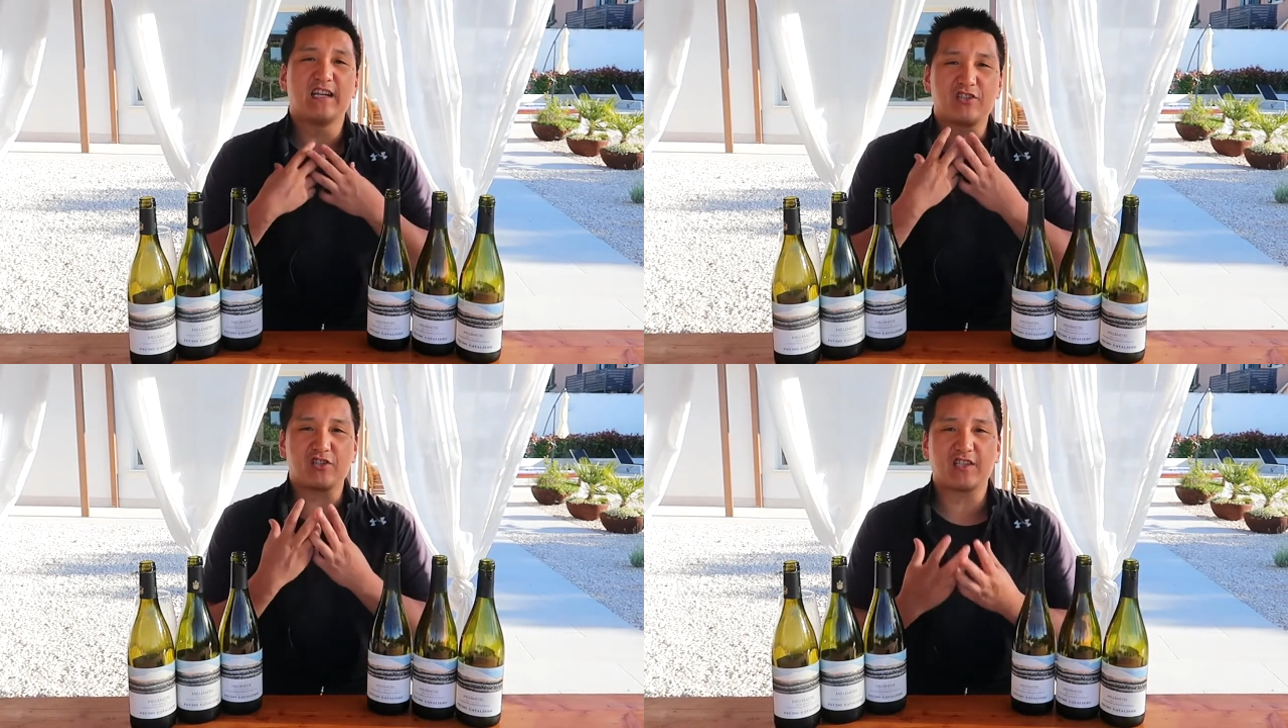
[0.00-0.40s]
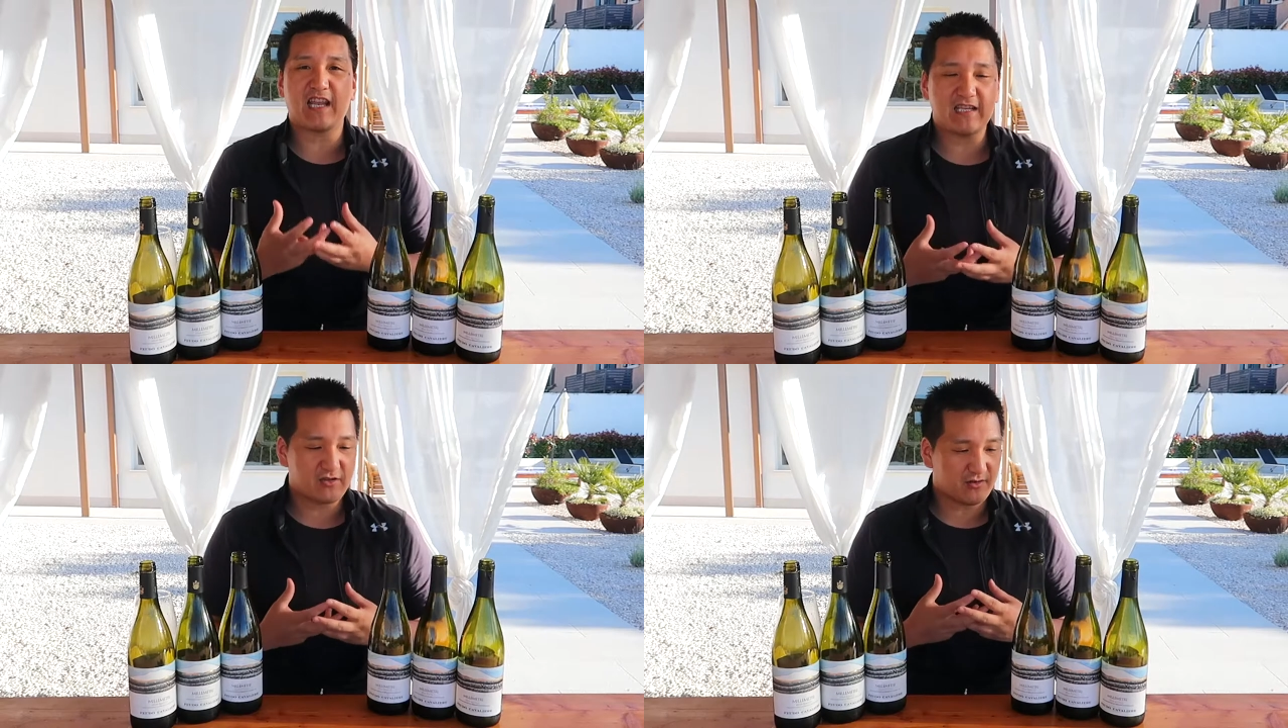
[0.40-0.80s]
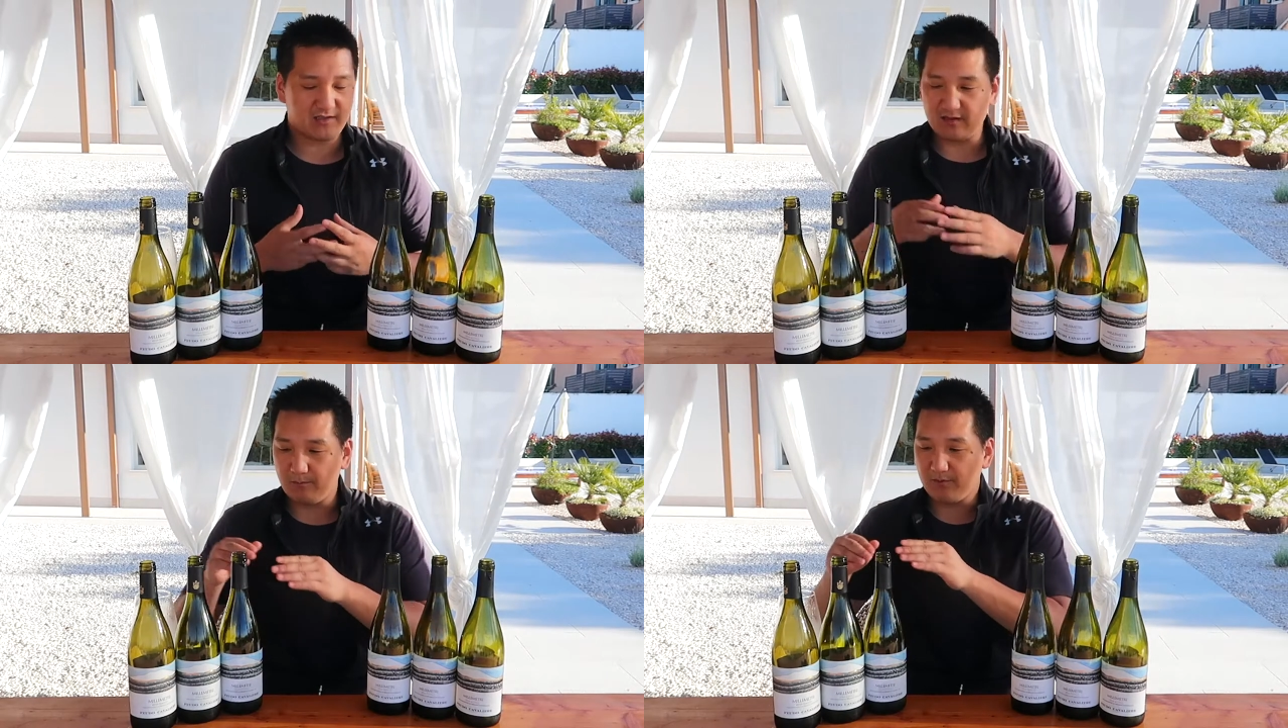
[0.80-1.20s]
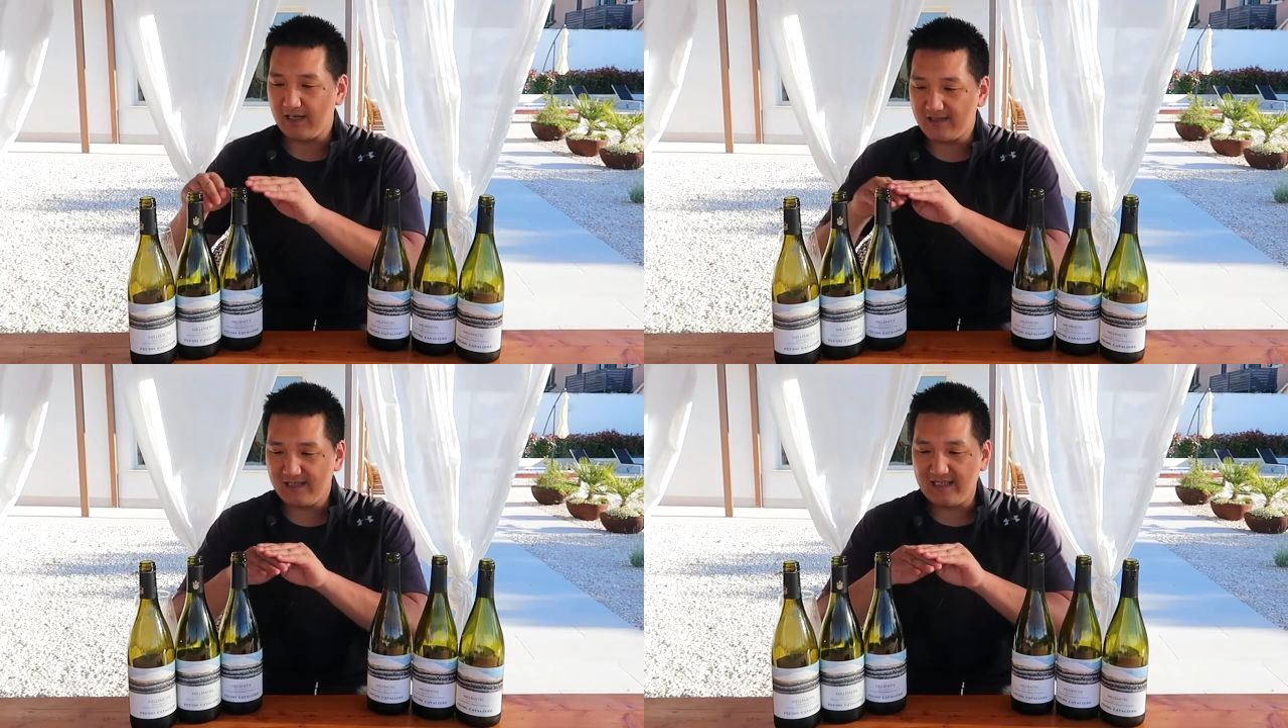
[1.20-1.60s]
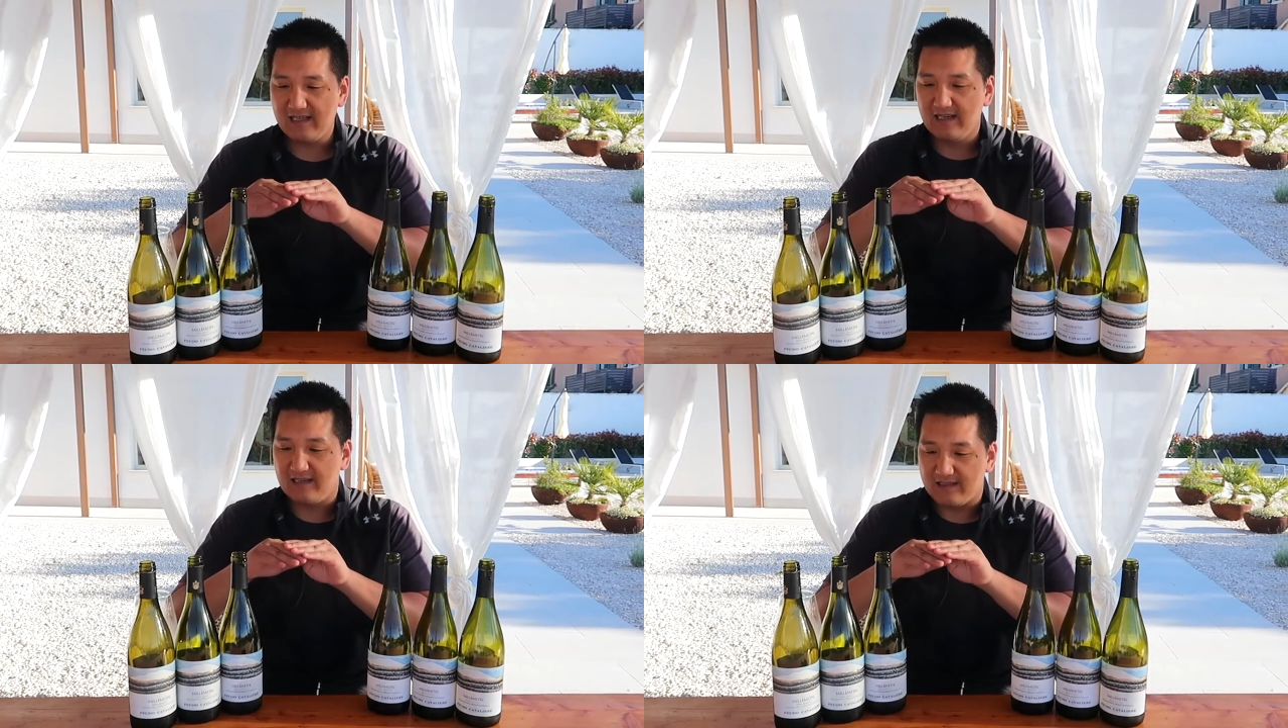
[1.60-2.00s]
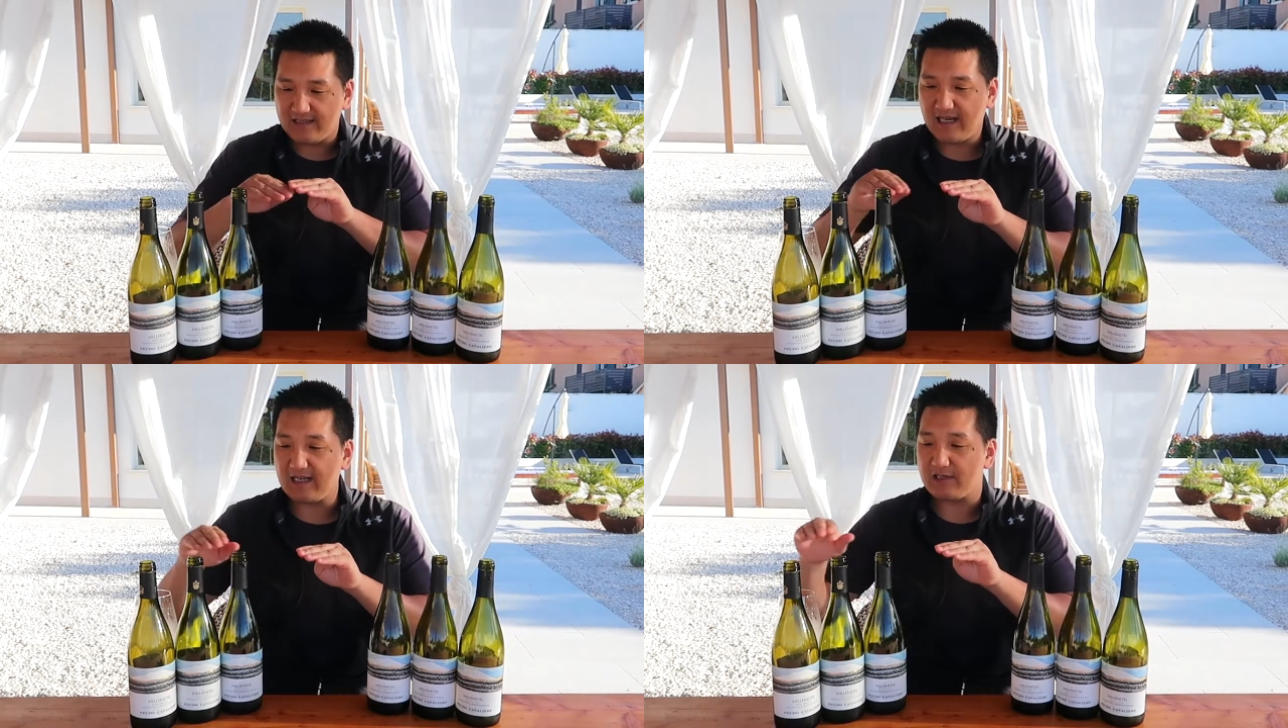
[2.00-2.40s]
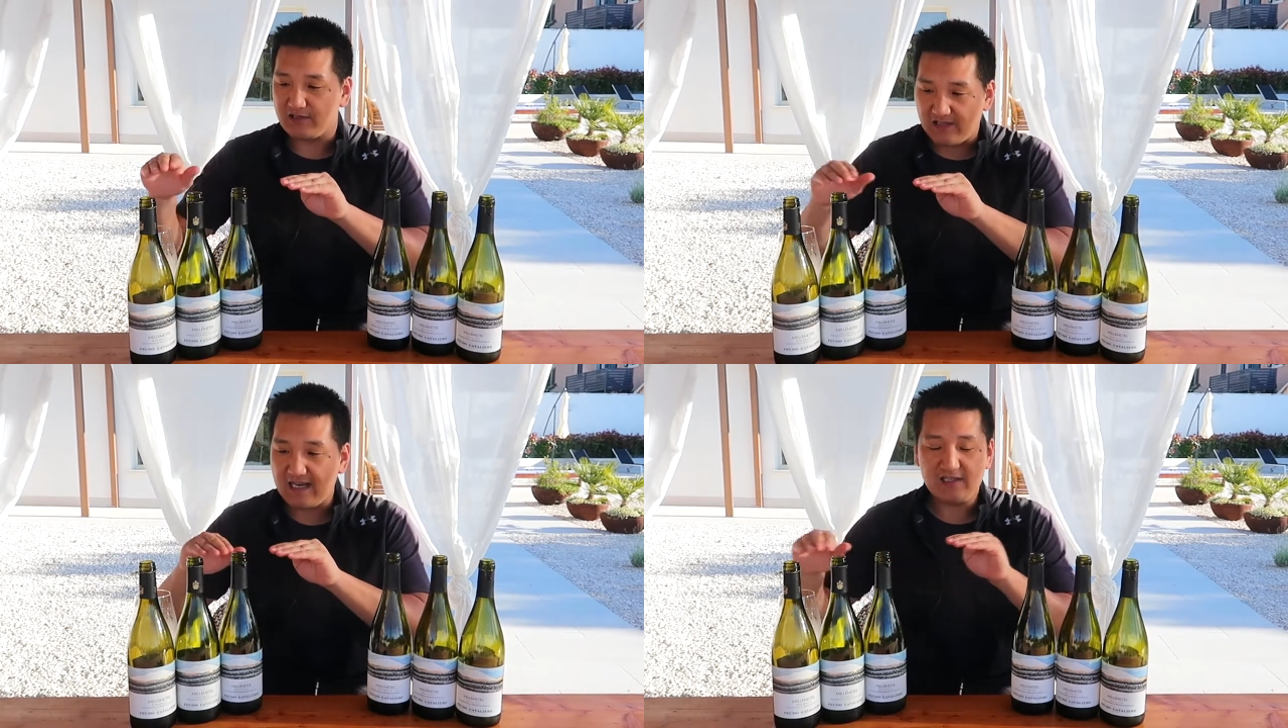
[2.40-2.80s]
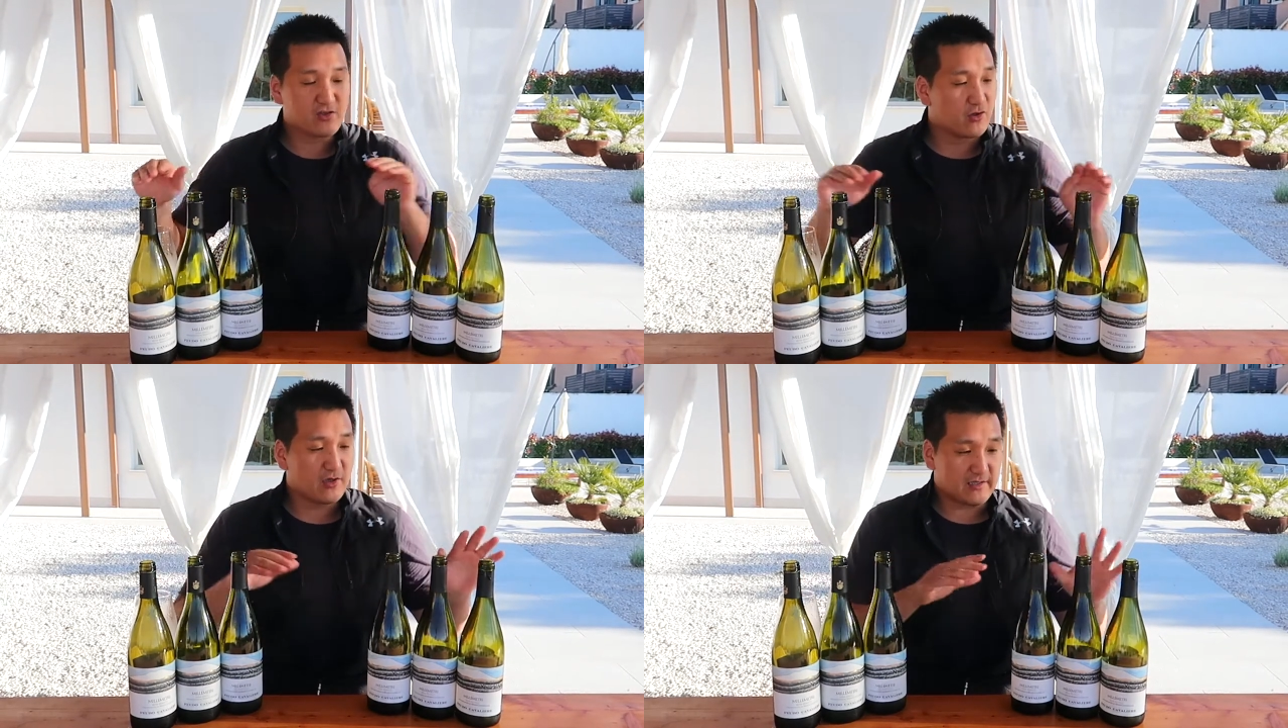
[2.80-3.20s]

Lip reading: just gains all this complexity. This kind of stays good.